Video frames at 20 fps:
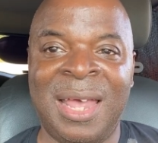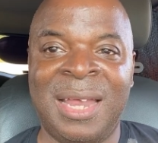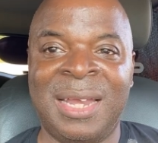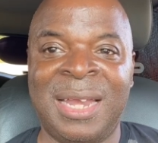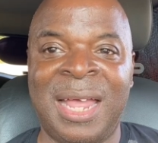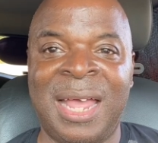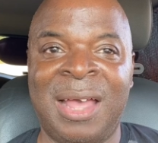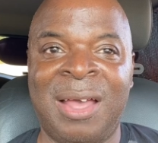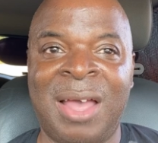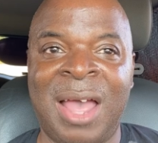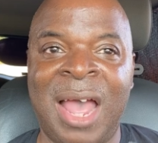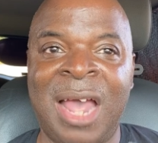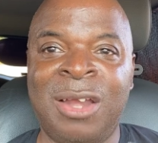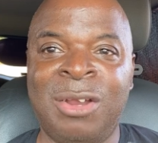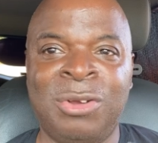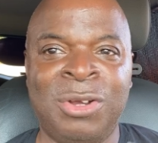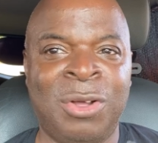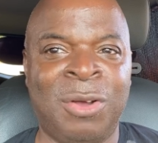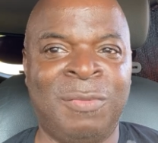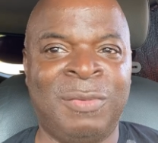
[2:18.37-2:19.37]
Now, I
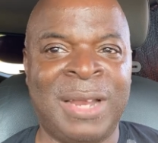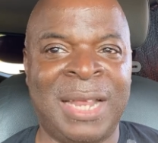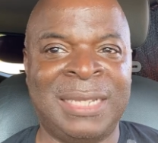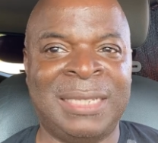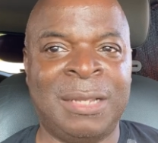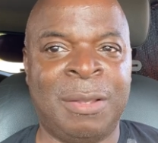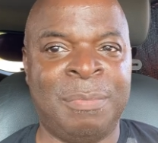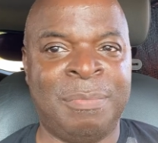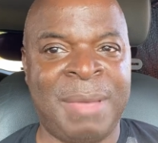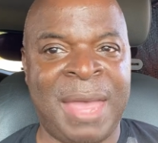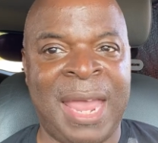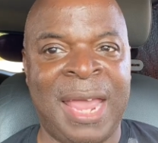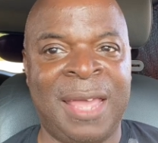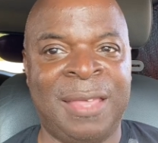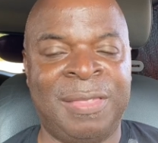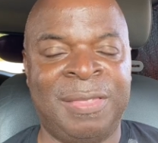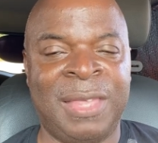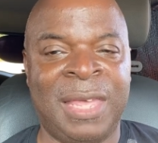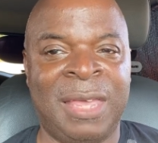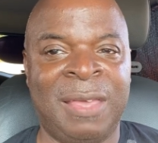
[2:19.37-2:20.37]
don't know if that's a
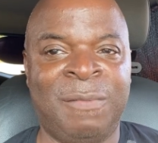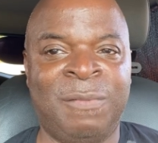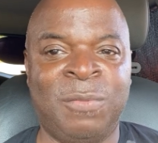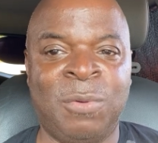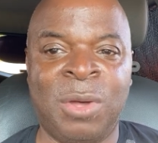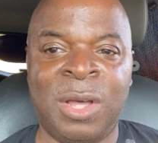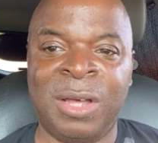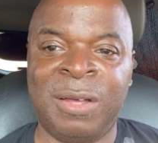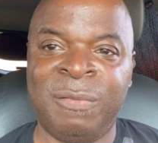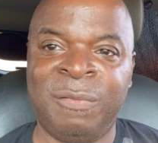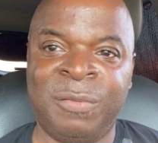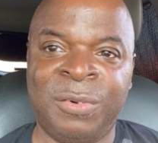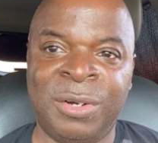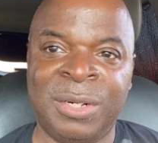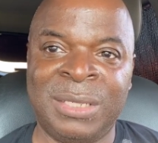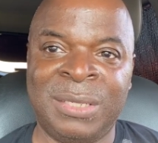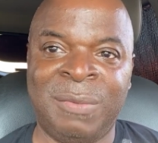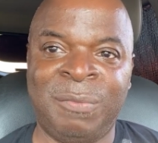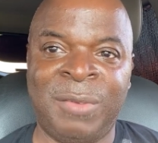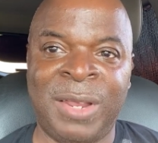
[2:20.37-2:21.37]
bad thing for a
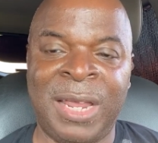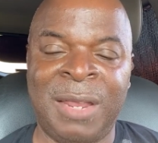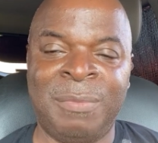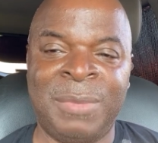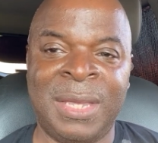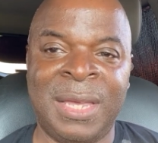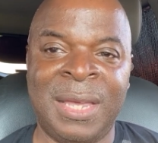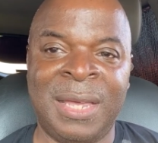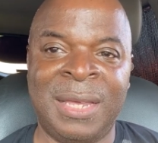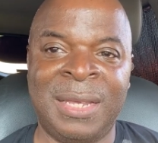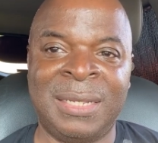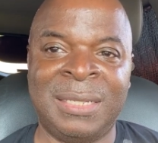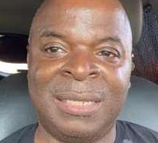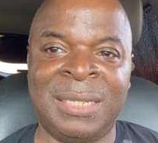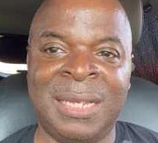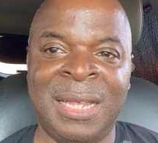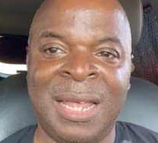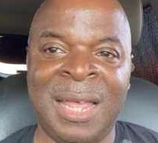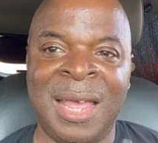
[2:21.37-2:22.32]
conversion van because